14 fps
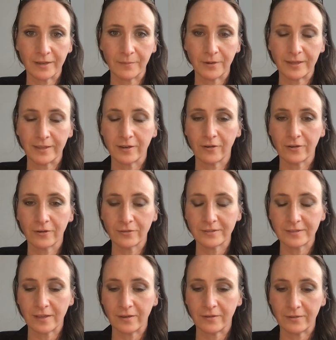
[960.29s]
but you
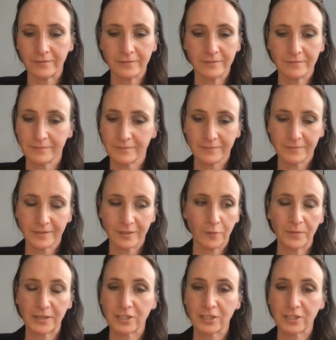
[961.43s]
don't be